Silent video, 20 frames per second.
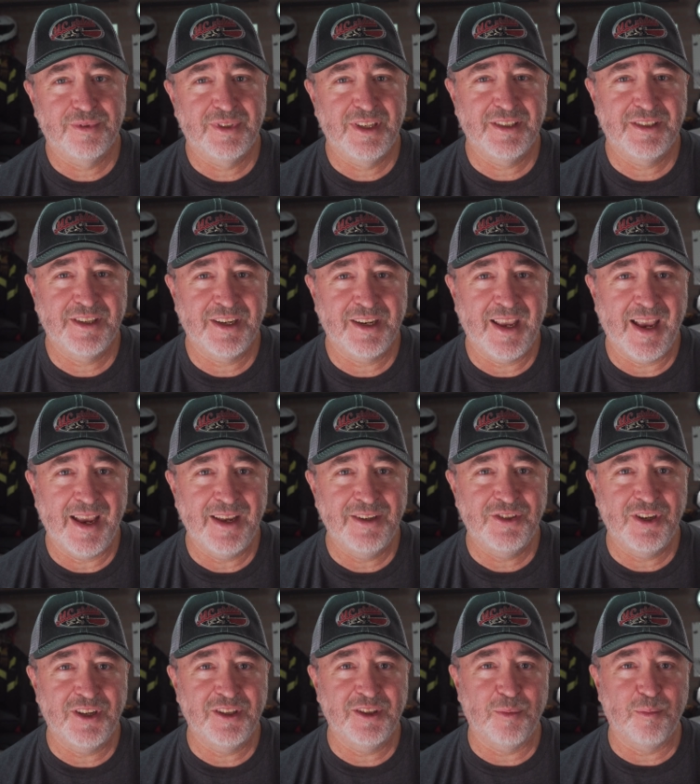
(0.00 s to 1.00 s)

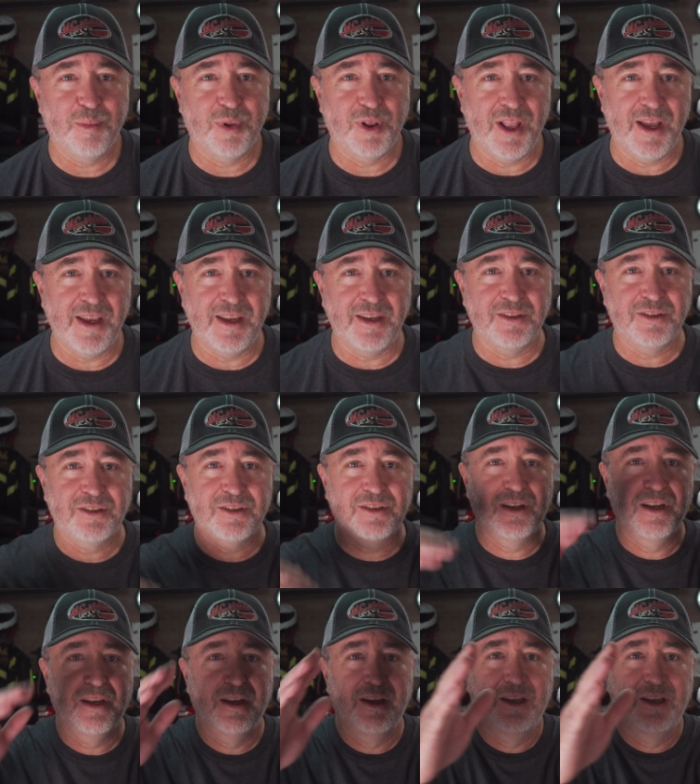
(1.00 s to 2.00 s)
disengaging the plates.